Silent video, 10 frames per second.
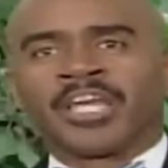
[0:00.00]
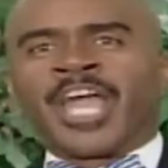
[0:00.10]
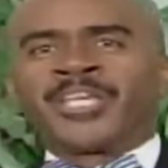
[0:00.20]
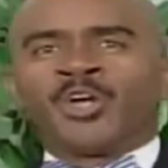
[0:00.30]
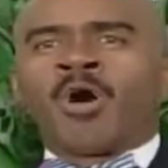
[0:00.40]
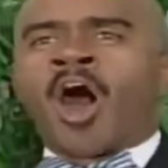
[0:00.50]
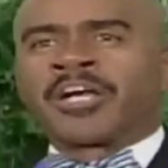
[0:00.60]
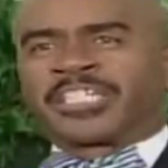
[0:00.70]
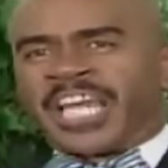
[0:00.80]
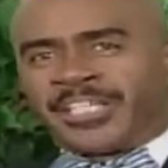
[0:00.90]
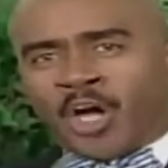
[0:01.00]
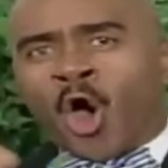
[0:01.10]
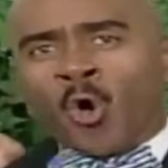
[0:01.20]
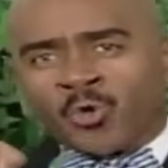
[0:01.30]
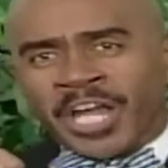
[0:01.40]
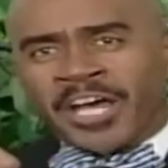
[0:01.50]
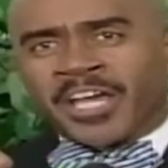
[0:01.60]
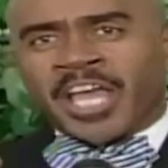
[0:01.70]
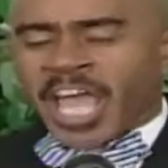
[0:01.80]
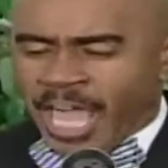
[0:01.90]
Here you are getting older
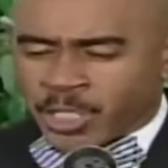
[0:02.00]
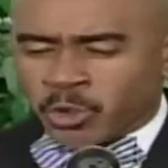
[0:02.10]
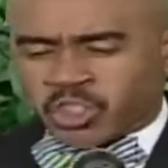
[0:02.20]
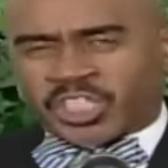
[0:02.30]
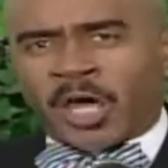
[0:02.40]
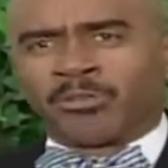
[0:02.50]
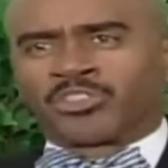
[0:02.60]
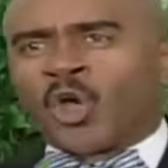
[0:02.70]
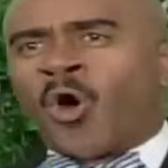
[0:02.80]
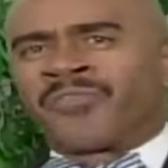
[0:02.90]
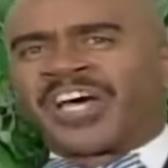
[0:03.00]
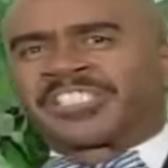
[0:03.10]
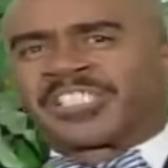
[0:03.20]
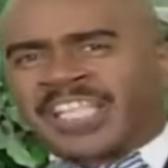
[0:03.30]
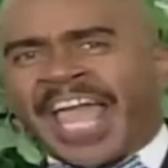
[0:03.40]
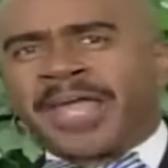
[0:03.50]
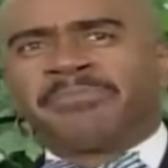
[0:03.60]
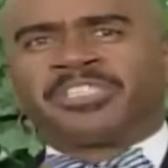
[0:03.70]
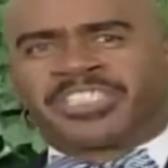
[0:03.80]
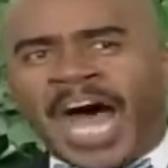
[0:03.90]
and you still doing the same
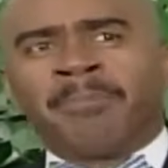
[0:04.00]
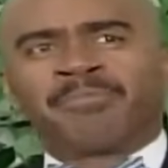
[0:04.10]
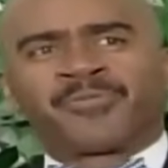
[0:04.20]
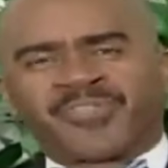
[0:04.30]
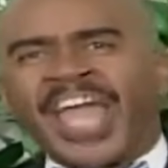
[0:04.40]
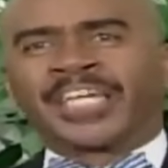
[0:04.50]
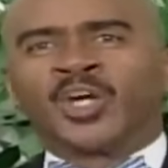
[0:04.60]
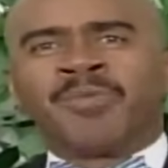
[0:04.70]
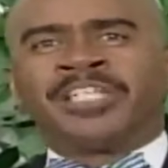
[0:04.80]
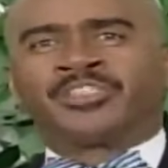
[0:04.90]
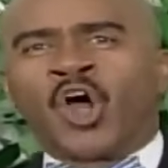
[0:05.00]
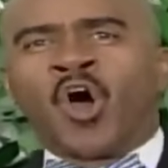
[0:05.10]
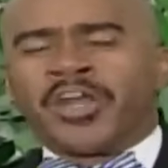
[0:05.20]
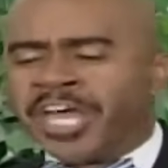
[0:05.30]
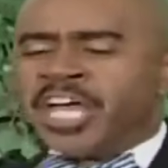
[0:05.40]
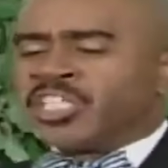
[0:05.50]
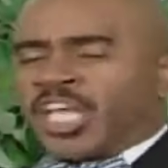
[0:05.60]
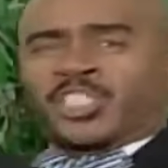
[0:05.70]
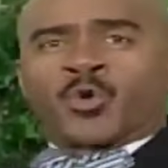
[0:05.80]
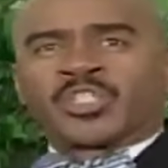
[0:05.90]
dumb thing you've been doing
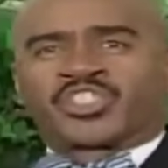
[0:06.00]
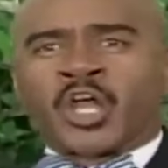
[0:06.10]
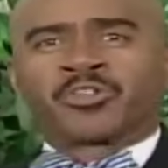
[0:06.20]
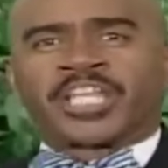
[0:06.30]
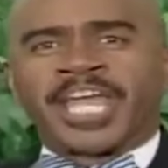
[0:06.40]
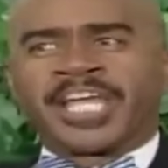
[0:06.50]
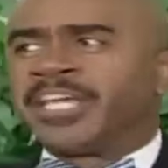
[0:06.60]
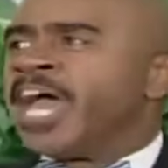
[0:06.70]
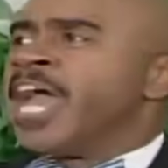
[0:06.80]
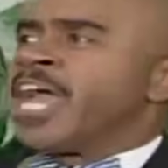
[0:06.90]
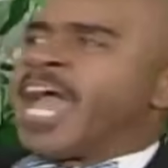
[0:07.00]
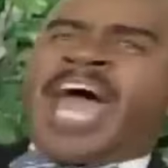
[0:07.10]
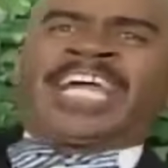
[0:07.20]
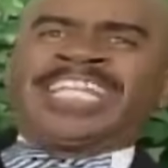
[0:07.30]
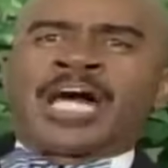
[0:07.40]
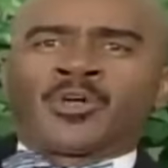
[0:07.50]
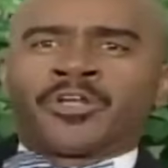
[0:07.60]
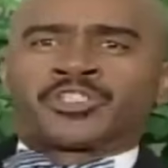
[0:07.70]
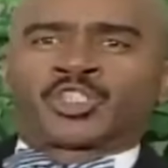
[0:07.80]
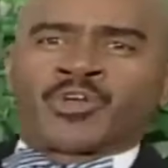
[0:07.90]
since you was 13. Amen. Hanging out
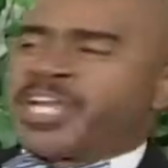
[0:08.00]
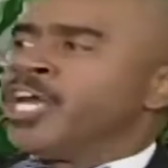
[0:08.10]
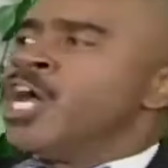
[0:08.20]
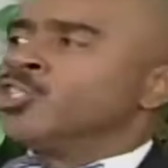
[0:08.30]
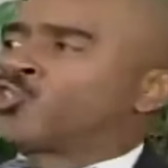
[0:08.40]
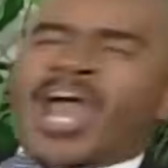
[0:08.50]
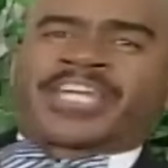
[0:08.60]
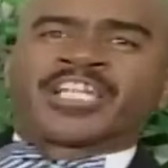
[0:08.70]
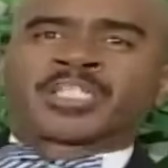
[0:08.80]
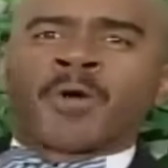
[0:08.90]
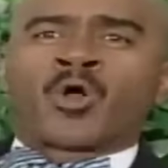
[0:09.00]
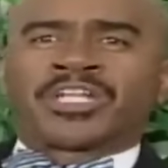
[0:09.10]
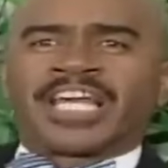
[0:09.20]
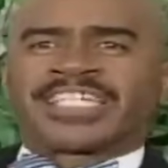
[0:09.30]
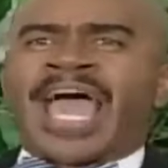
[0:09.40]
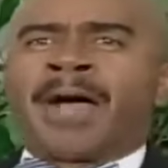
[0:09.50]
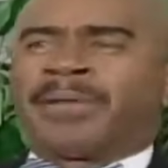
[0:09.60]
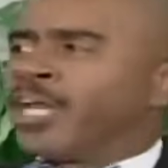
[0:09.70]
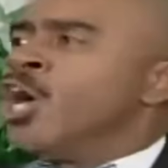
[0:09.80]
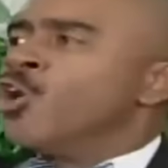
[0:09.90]
on the street, drinking, smoking, and
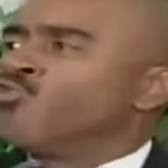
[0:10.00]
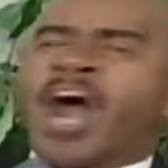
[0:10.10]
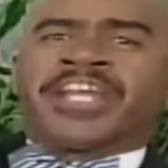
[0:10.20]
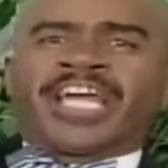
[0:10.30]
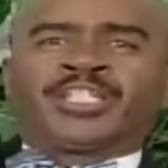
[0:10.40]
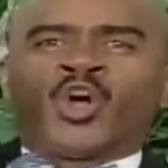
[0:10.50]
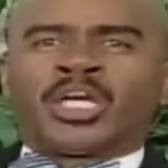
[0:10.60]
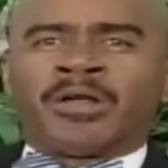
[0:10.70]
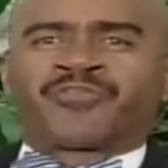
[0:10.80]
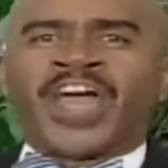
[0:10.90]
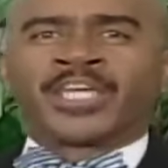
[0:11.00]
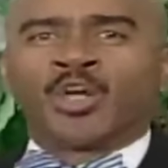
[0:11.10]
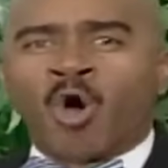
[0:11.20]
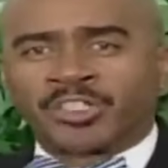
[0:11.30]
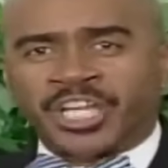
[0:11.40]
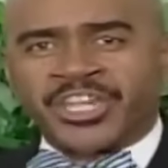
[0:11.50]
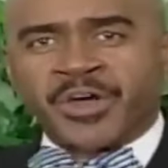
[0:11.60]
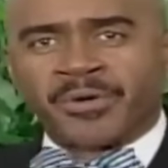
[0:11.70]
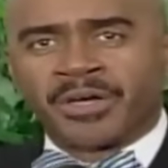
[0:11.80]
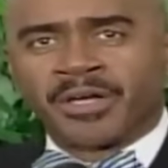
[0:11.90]
gambling, Amen. running and doing everything you want to
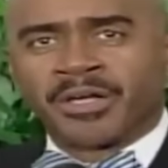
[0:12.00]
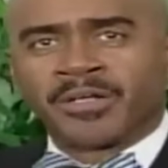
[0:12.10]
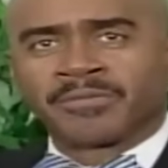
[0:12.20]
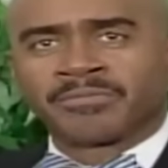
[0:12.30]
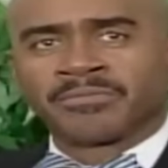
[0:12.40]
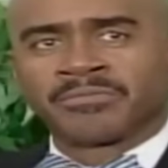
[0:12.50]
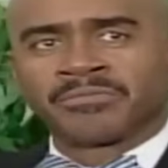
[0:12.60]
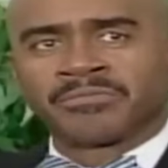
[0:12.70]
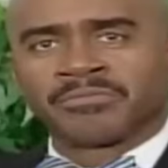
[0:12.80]
do. Go ahead, go ahead.